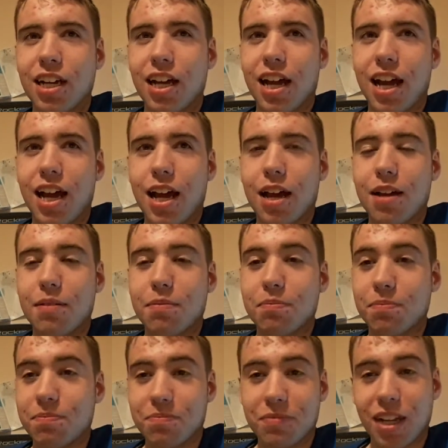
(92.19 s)

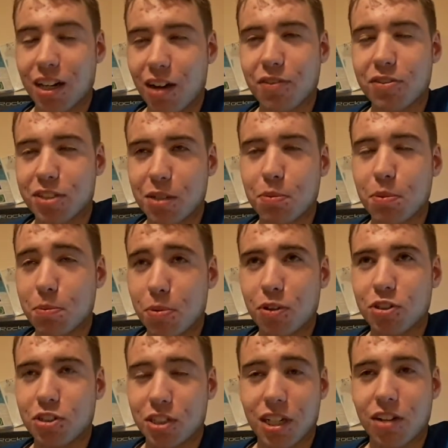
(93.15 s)
And obviously, I've been
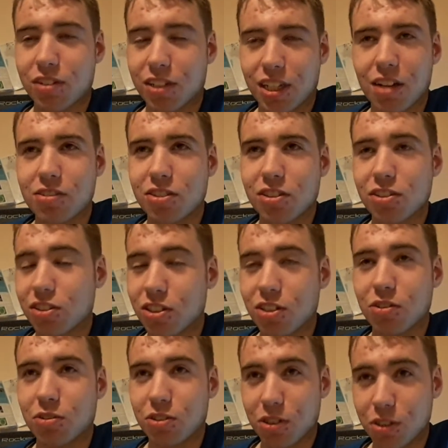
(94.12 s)
pushing county councillors,
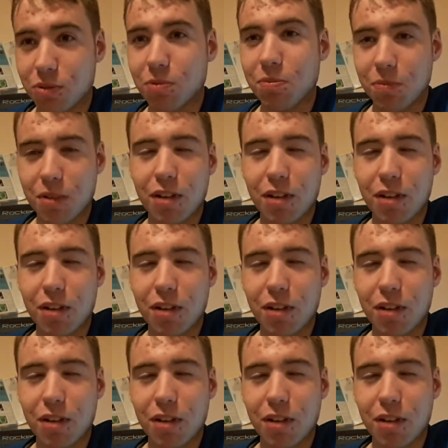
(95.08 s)
you know, to,